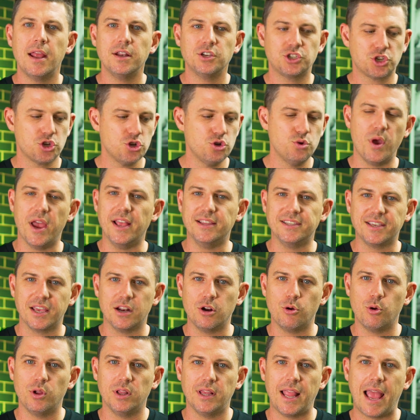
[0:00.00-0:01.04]
Two, it's
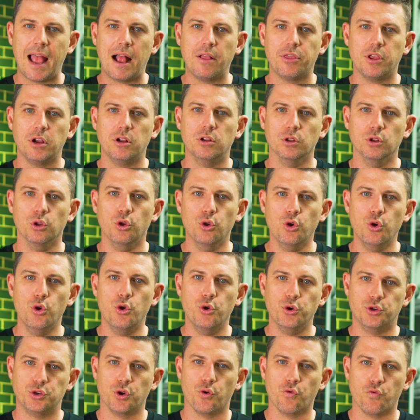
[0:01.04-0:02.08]
gonna allow the
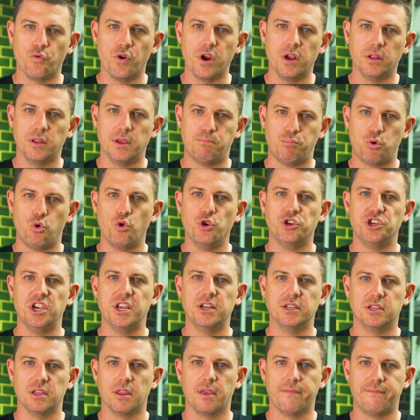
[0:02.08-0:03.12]
glue to really push
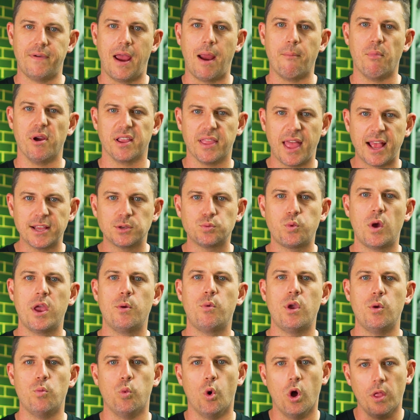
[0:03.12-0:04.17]
into the fabric. And that's where
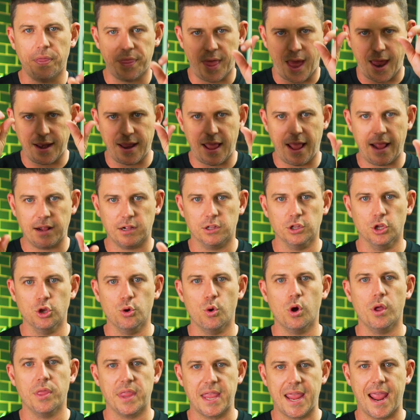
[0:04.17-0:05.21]
we want that
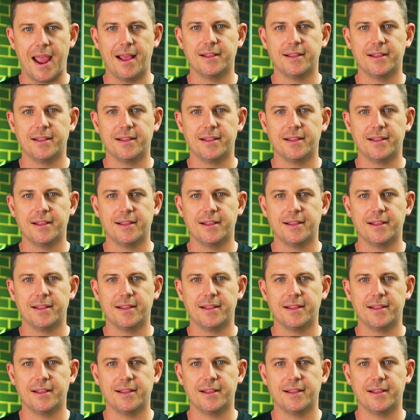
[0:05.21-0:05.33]
glue on the